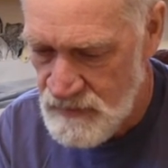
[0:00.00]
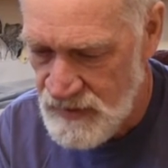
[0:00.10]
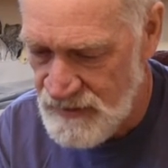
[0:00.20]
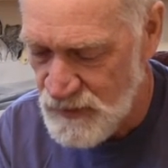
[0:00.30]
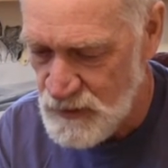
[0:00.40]

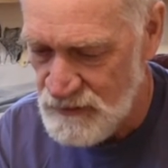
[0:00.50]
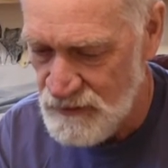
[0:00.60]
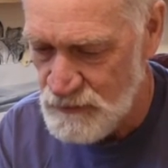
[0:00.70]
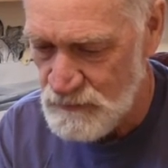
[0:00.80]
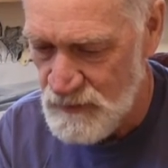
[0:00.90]
I heard
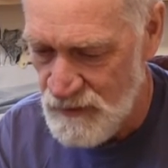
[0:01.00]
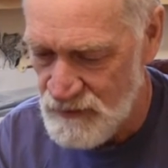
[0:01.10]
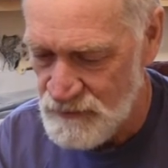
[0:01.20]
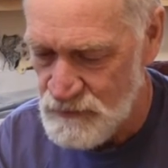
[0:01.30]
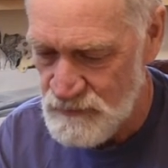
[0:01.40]
another
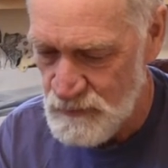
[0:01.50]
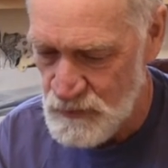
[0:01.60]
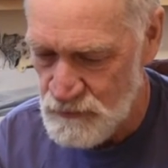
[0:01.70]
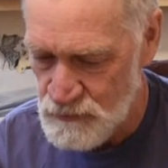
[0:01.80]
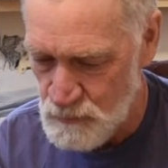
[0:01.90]
artist
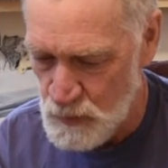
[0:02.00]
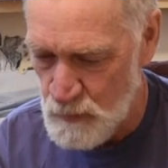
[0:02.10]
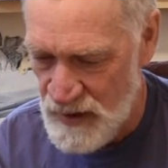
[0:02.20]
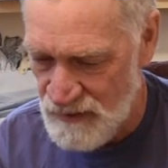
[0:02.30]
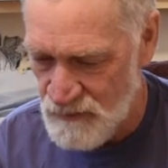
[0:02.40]
with a similar
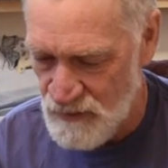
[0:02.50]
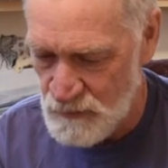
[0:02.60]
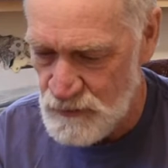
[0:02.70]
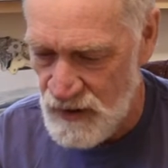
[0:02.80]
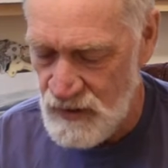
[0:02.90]

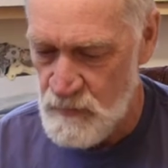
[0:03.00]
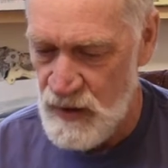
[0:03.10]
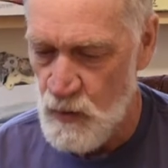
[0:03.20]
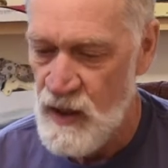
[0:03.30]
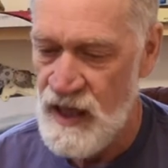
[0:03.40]
background talk about